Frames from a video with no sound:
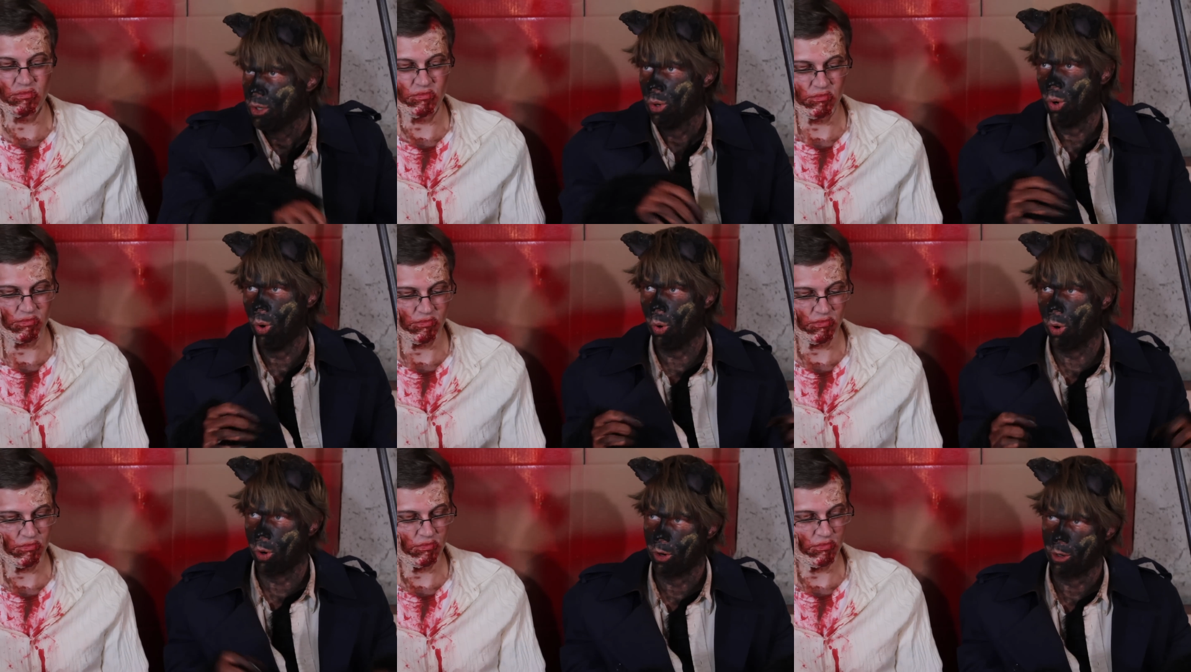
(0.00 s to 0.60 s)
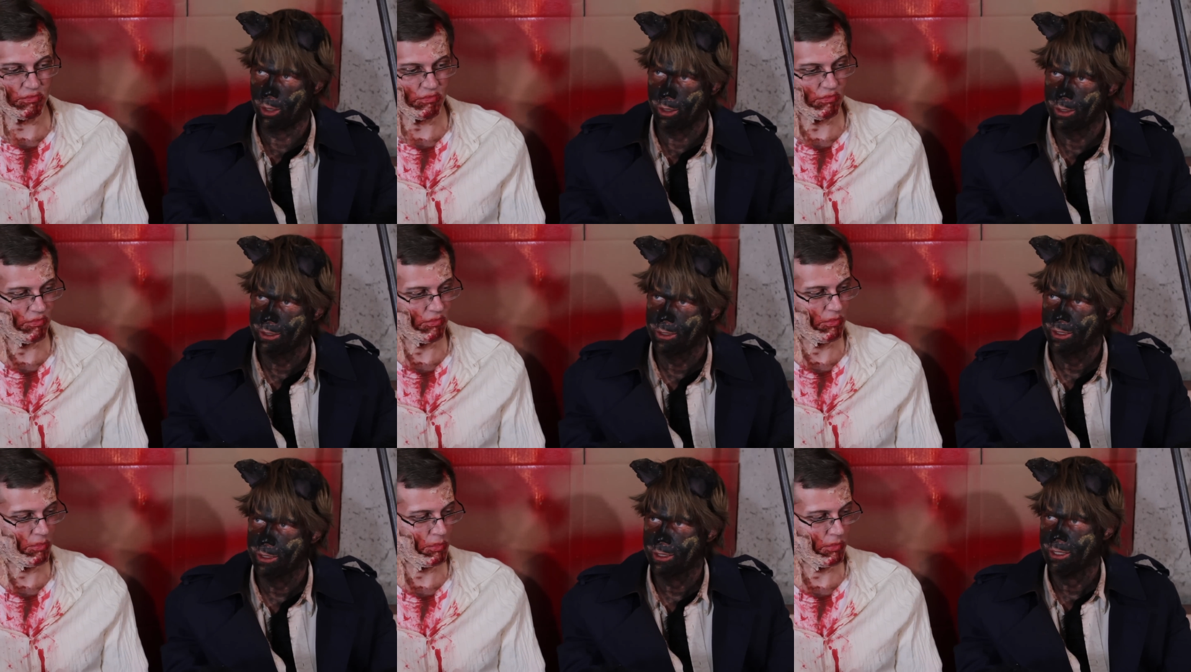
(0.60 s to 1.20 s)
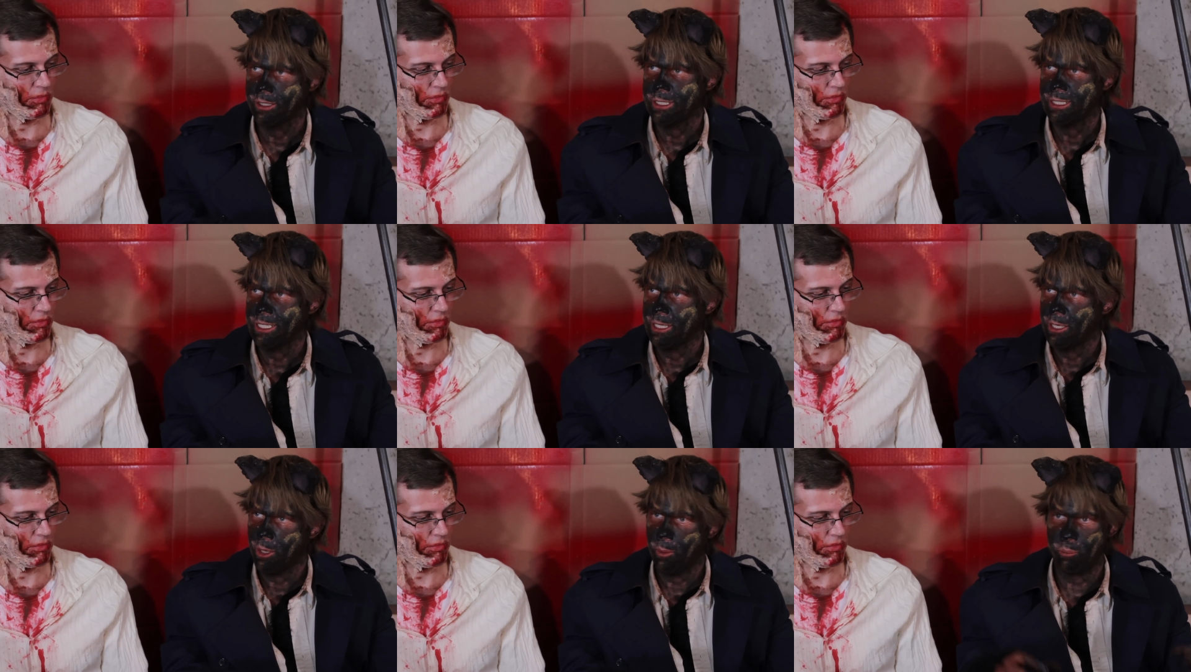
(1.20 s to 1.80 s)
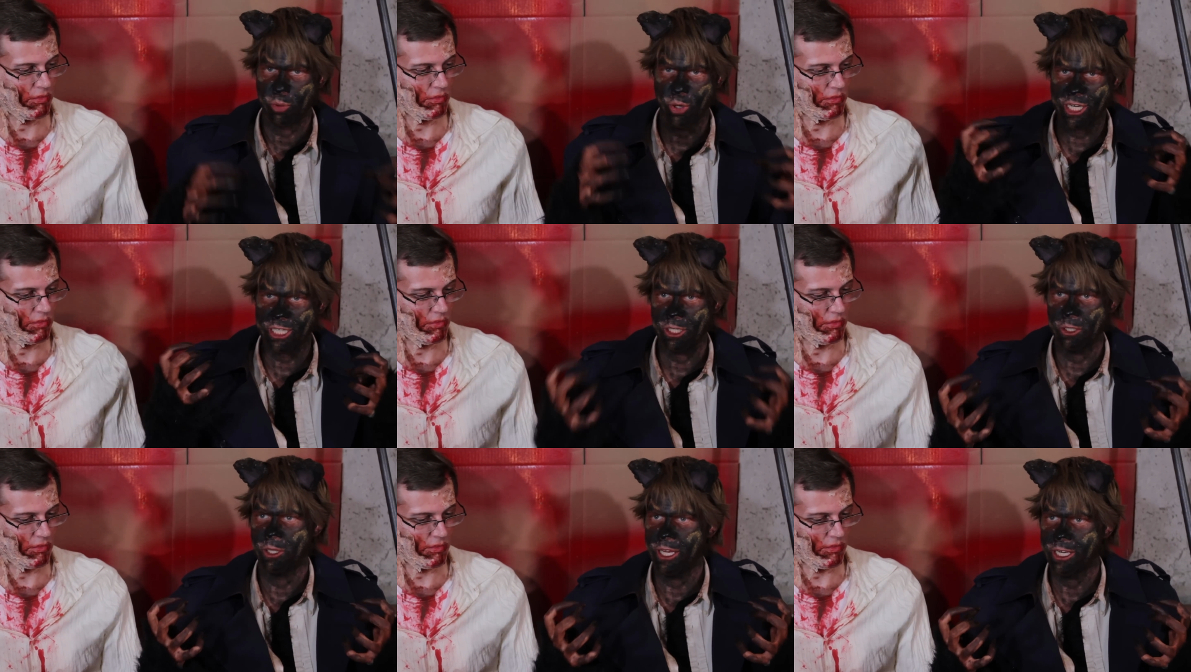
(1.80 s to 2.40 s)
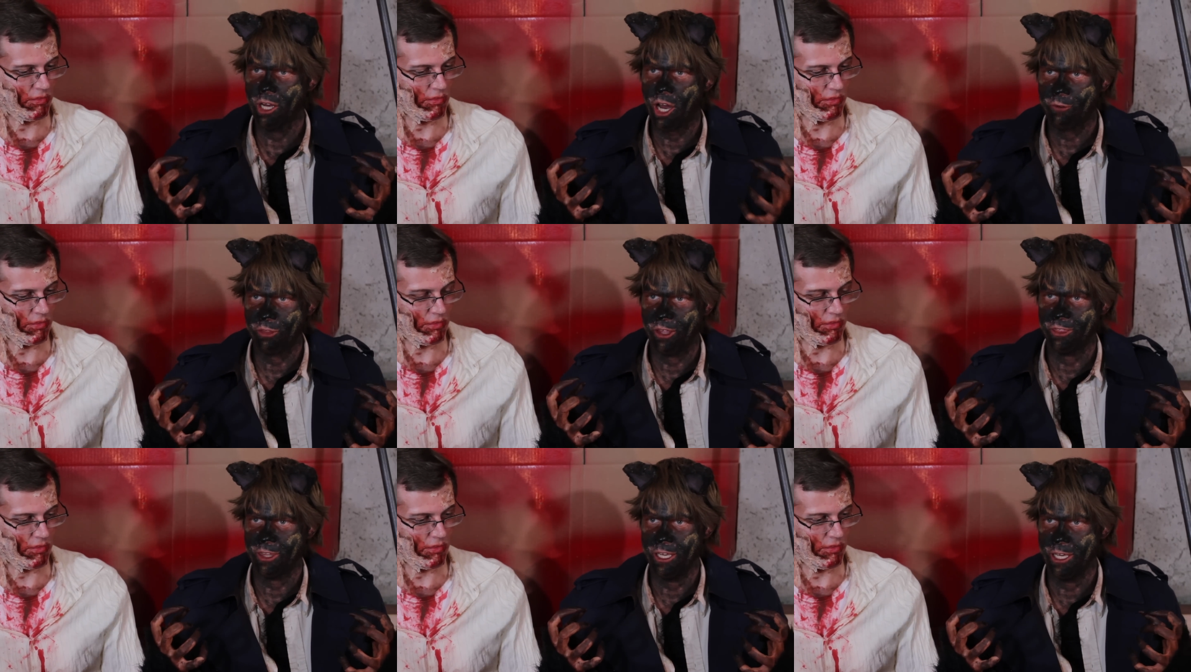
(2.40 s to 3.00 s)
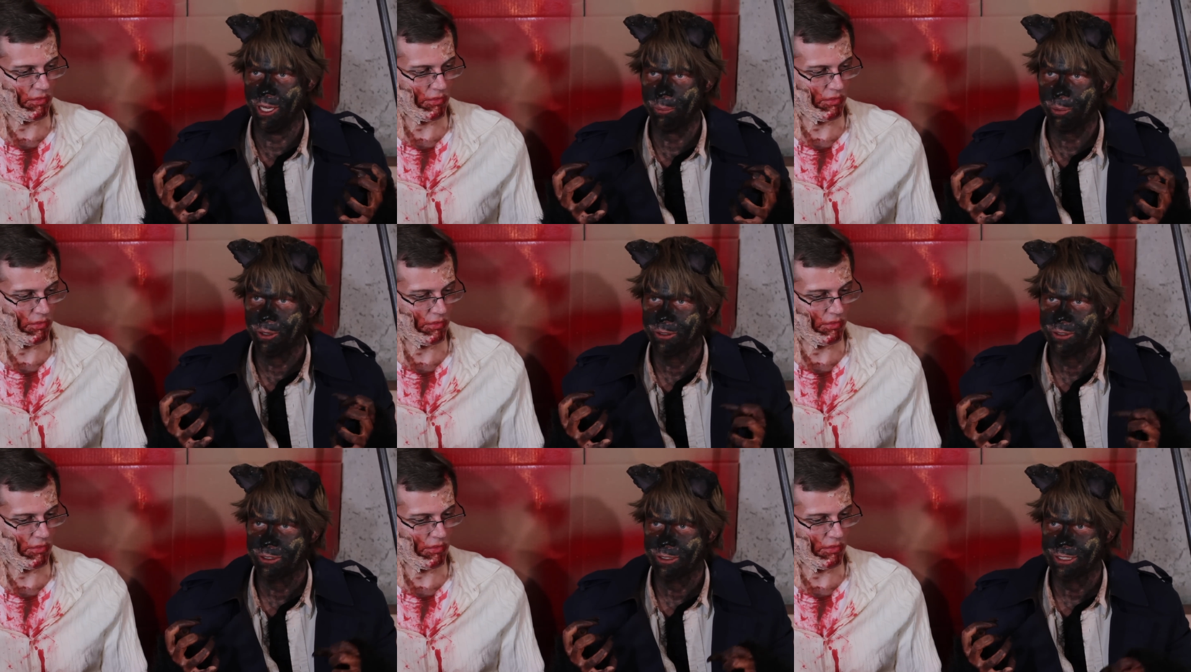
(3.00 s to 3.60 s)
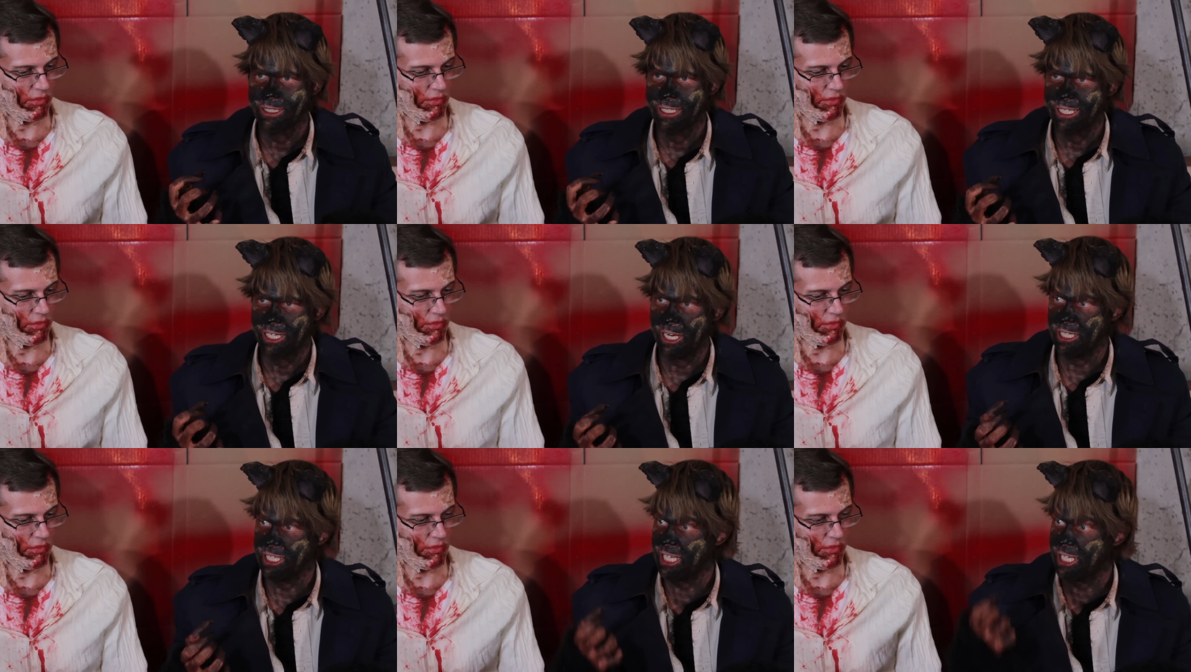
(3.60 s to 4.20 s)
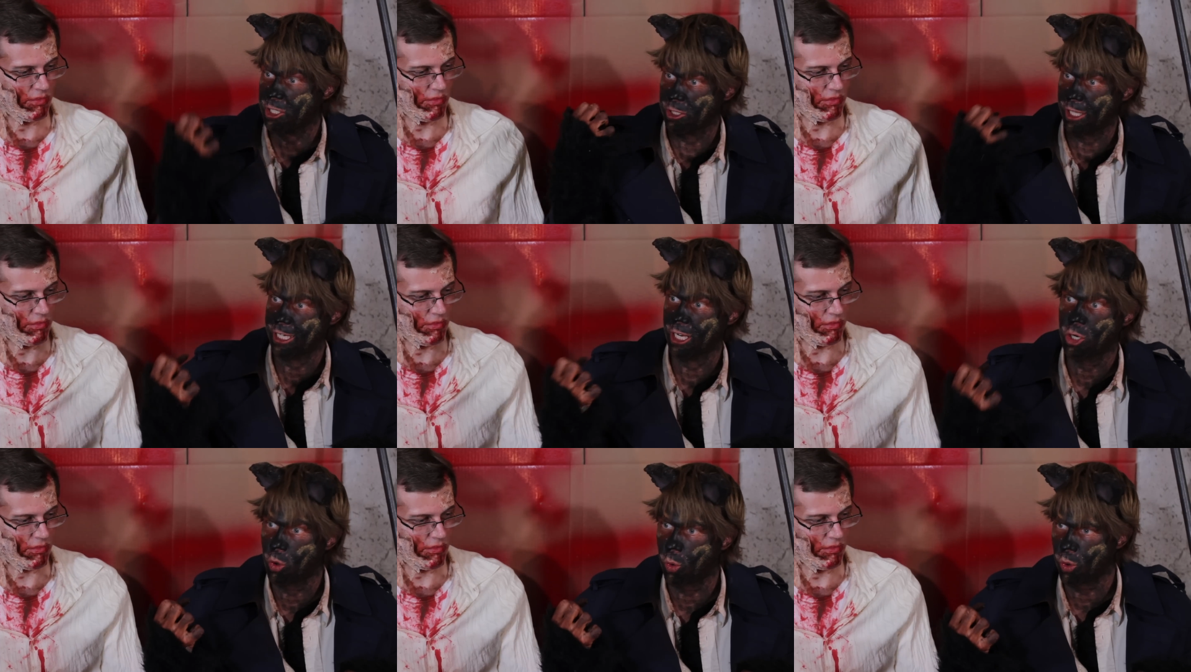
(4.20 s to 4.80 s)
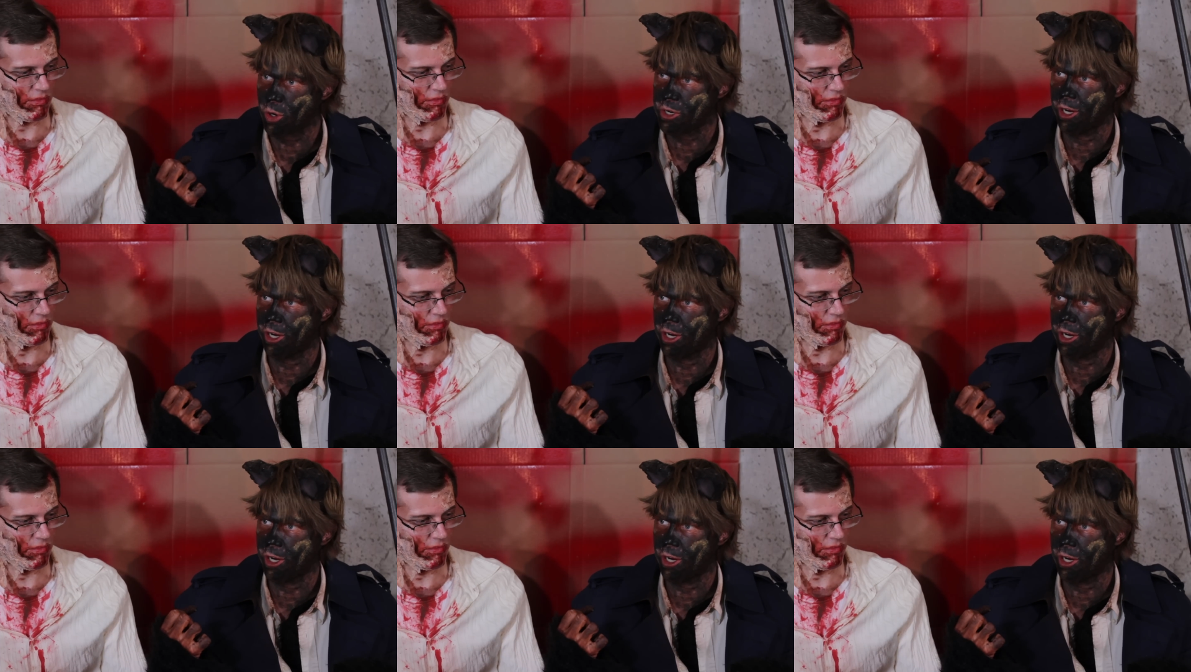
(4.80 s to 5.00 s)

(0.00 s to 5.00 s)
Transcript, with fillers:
Speaker 1: Or break a leg off at the hip and eat it like a corn